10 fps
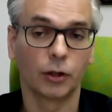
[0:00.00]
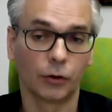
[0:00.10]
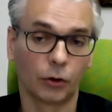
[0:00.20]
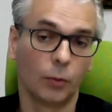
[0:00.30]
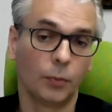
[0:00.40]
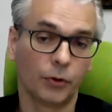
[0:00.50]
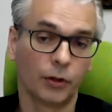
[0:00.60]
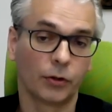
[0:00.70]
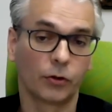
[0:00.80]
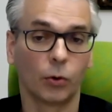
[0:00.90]
in the
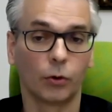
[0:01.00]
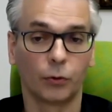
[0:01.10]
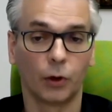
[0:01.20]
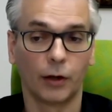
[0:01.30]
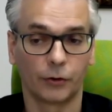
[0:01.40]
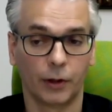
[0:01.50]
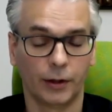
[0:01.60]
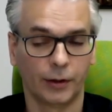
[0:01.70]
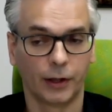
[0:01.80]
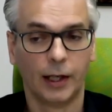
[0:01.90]
composite score for
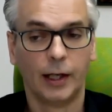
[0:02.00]
arthritis